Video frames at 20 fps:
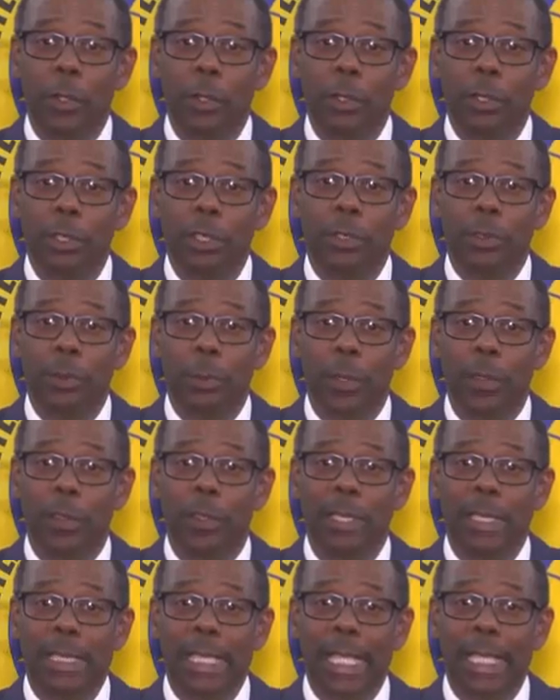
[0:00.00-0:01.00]
those
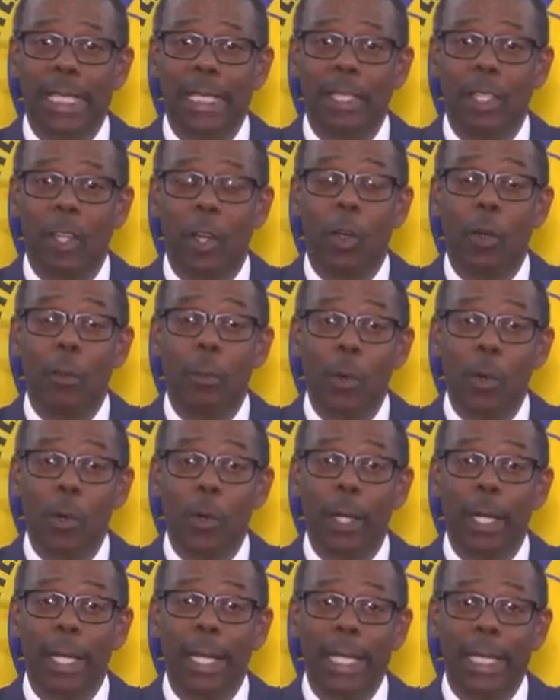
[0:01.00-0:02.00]
with 10 or
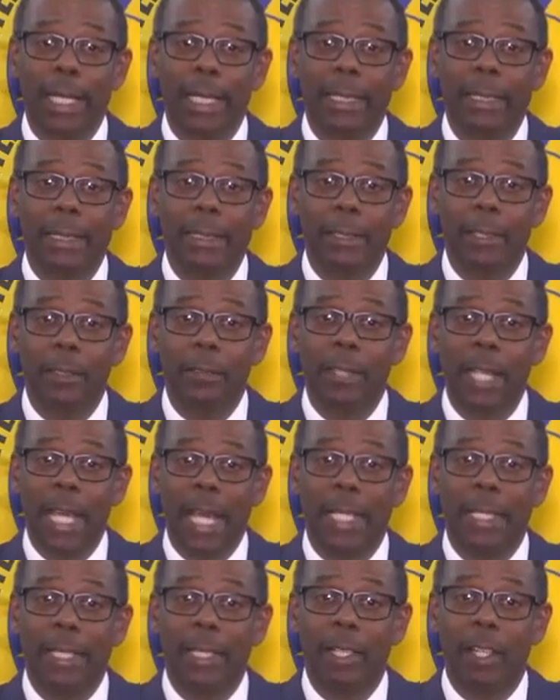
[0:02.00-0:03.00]
more acres of
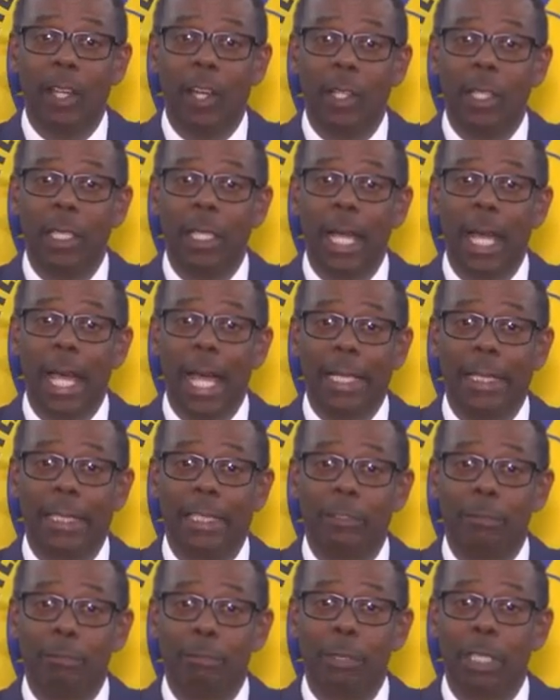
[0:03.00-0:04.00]
land under
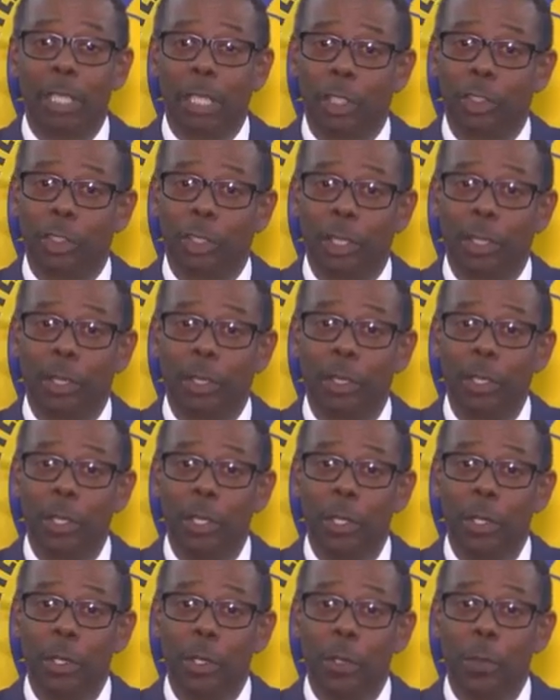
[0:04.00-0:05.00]
active production
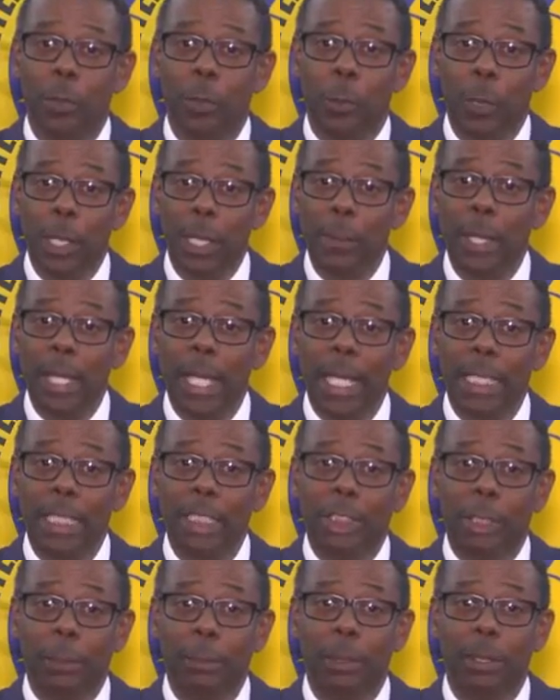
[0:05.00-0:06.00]
will be
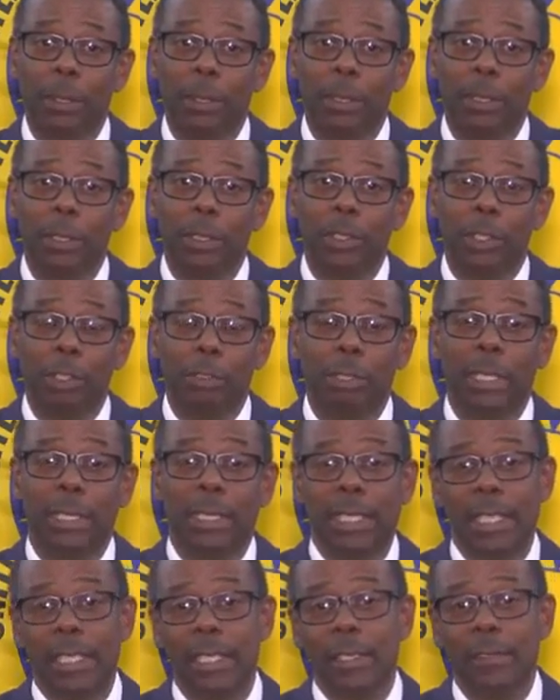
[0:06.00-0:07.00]
eligible to
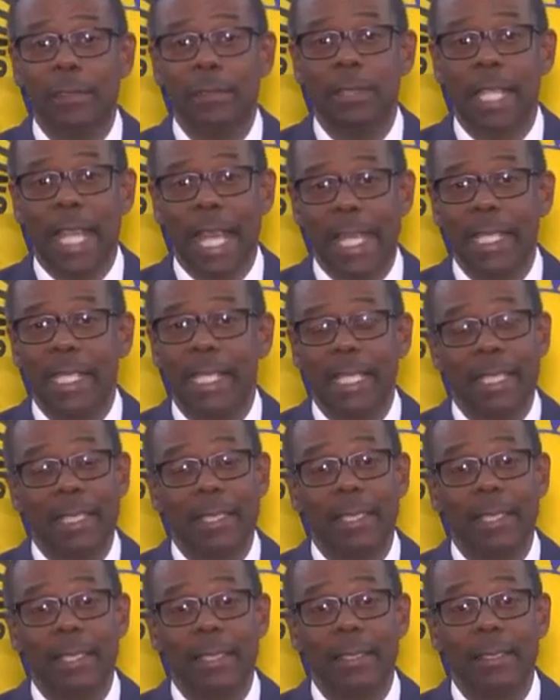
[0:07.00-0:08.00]
receive land
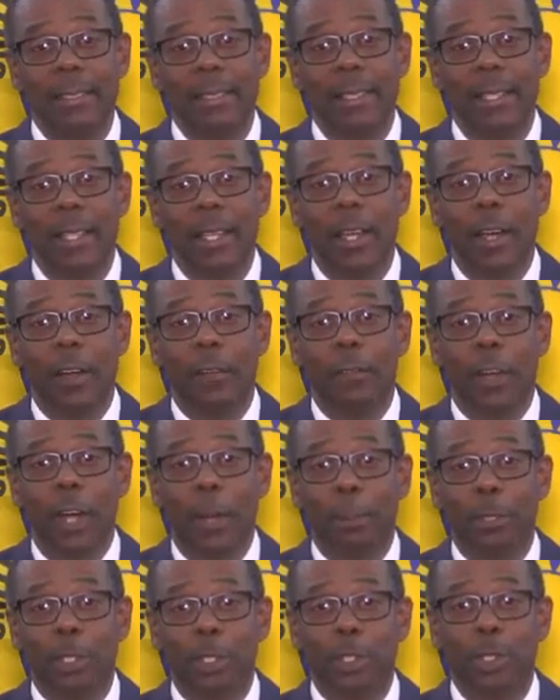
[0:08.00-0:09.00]
leases of
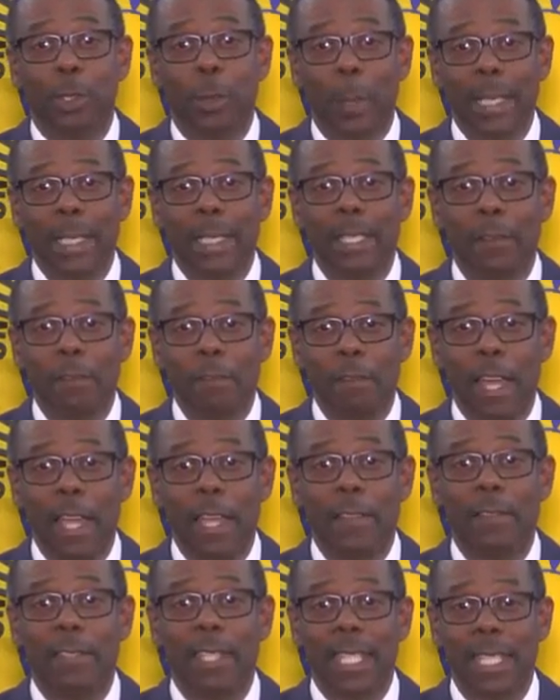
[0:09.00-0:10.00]
up to
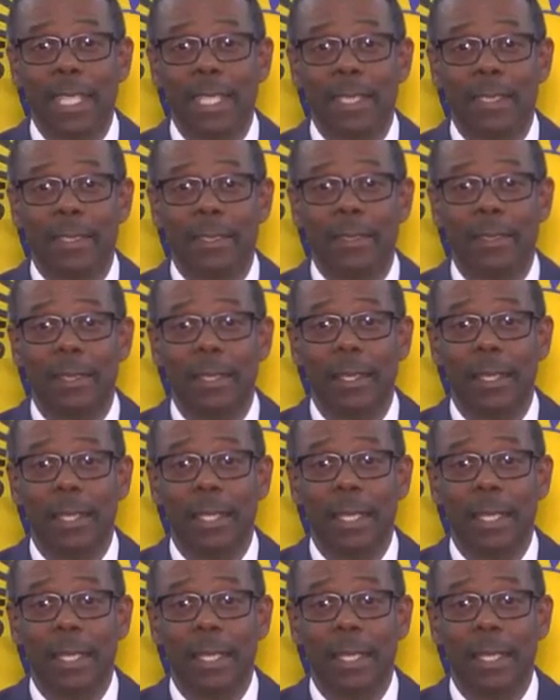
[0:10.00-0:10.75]
25 years,